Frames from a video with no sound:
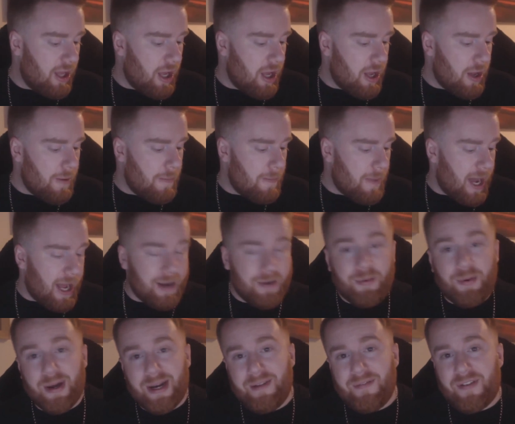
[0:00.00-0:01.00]
And
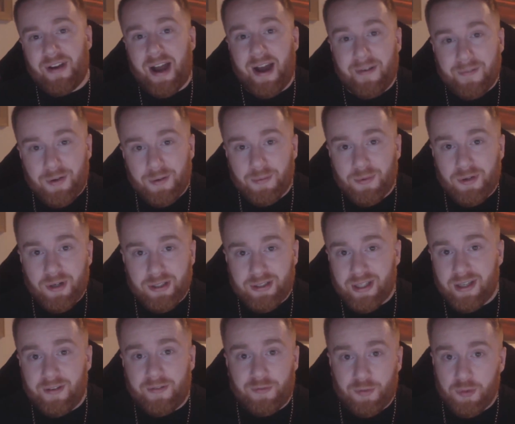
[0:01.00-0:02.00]
whenever I have come
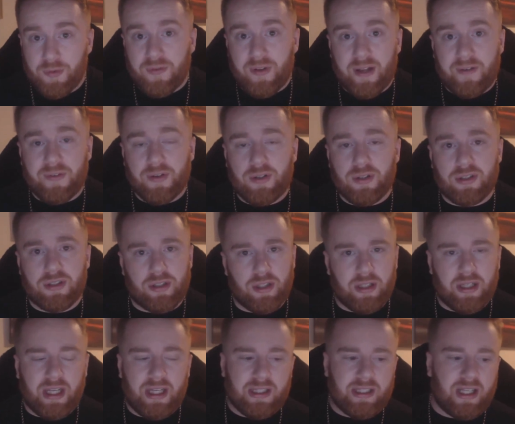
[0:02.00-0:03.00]
across a fruit flavour
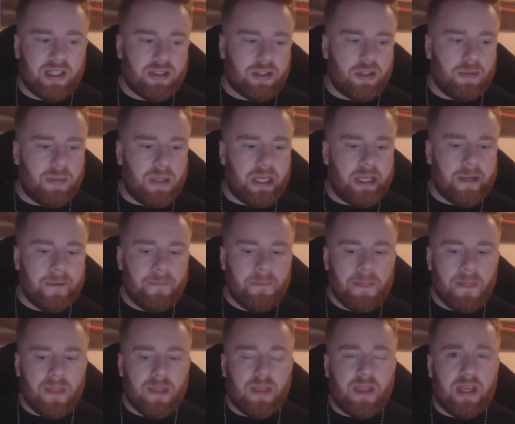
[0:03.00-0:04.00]
custard, it tends to be
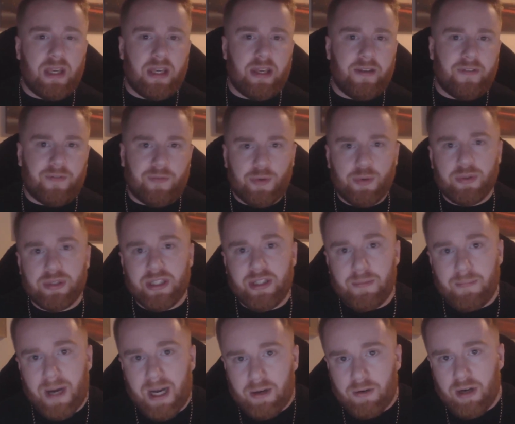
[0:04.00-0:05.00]
the fruits in
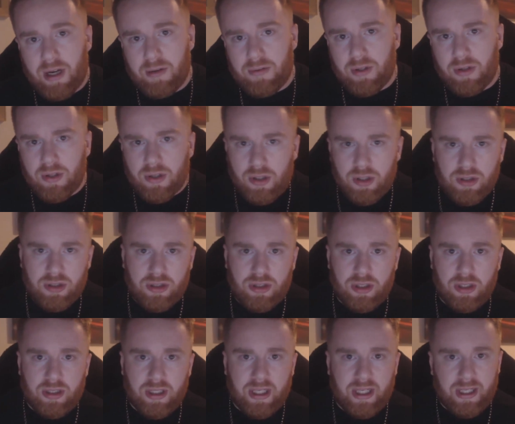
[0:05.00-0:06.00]
the background and the
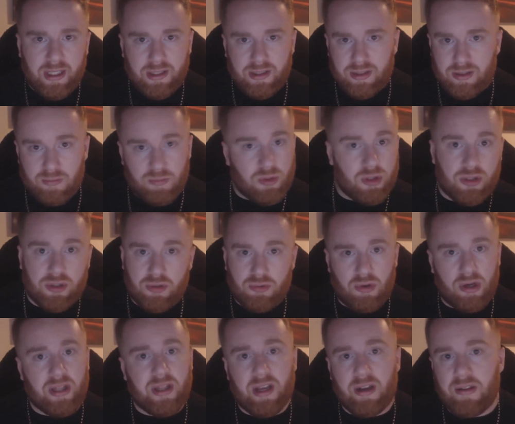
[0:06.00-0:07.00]
custard is just
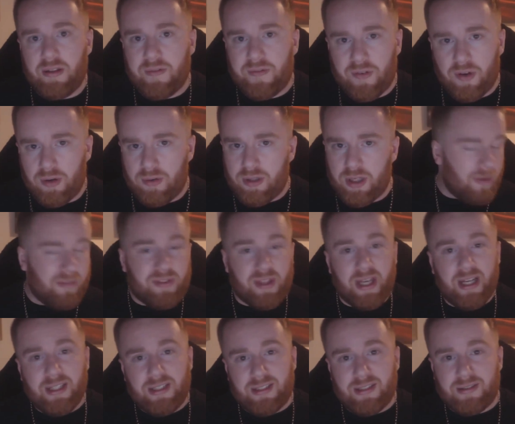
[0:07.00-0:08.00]
straight there in the front. With
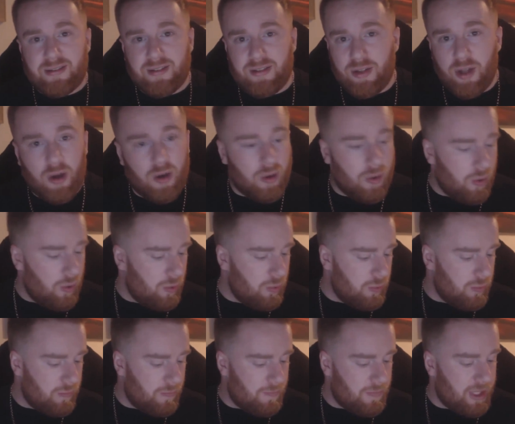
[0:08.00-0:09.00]
this, not at
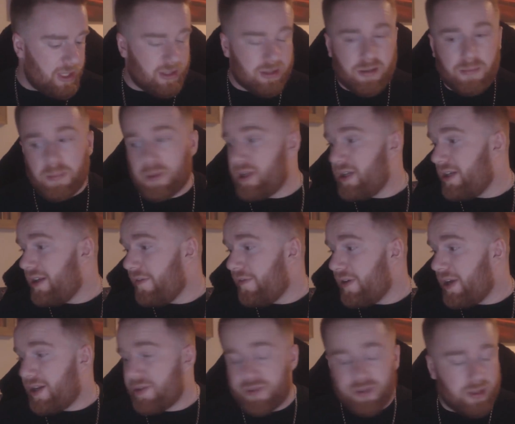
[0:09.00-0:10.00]
all. It's completely
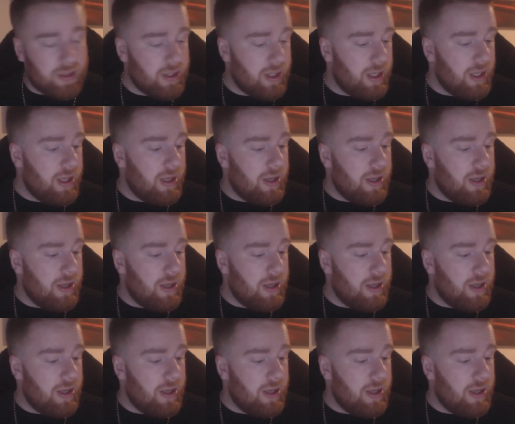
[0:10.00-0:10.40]
different actually.